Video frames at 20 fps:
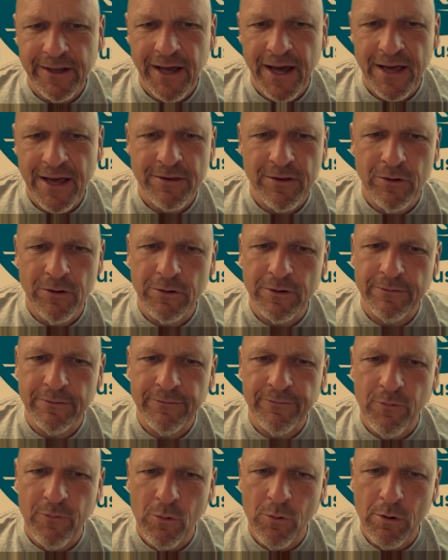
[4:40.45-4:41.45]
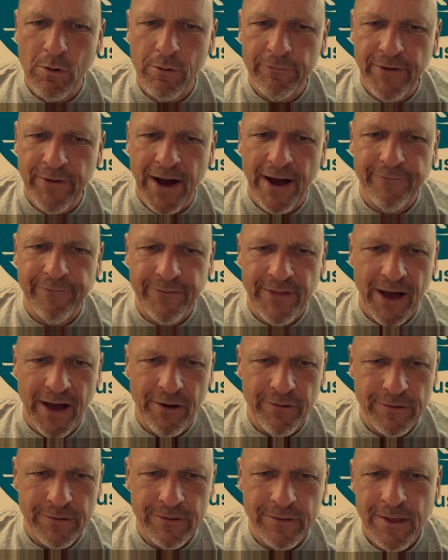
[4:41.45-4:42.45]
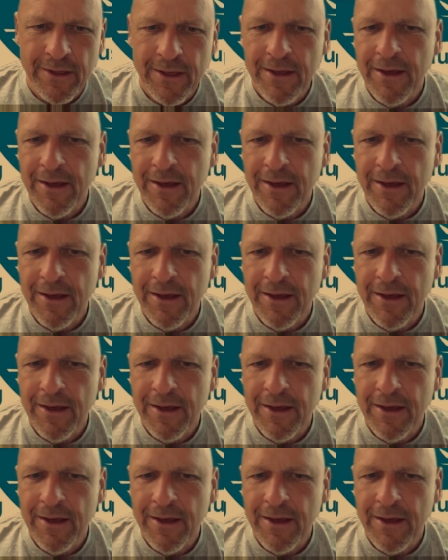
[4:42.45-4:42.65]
I sold it for $5,000.